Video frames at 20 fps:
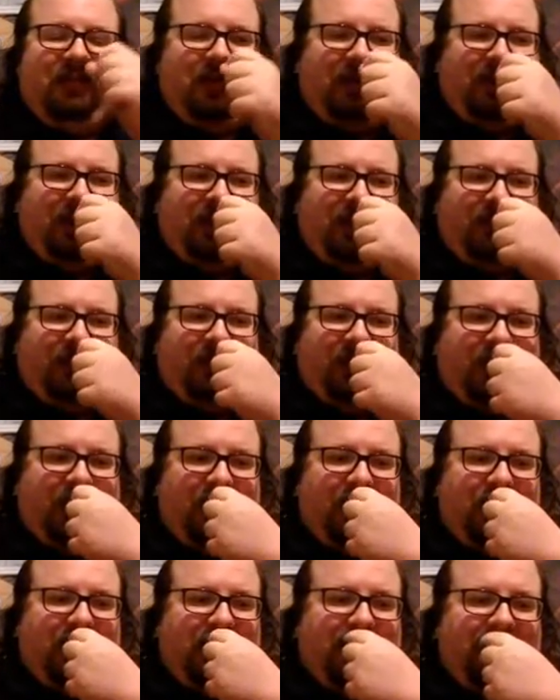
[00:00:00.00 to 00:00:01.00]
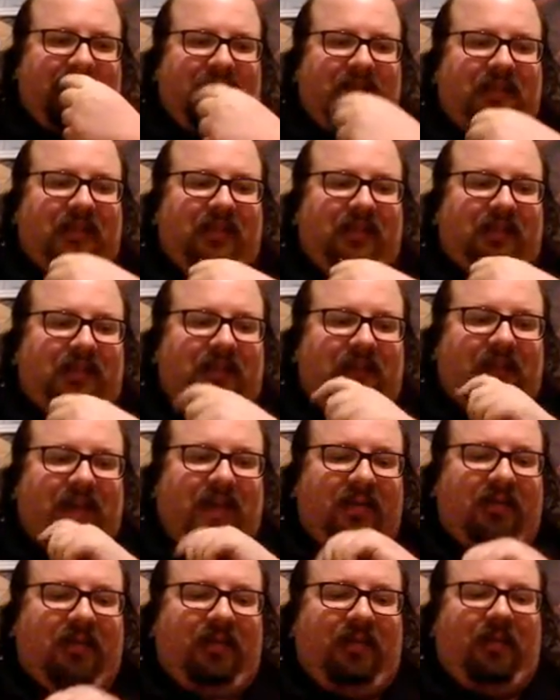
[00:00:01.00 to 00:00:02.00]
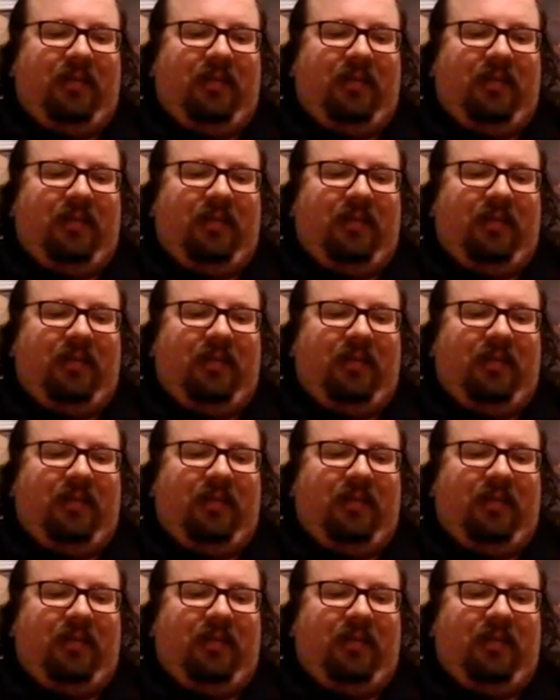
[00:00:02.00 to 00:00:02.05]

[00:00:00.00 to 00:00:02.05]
enough cartridges to,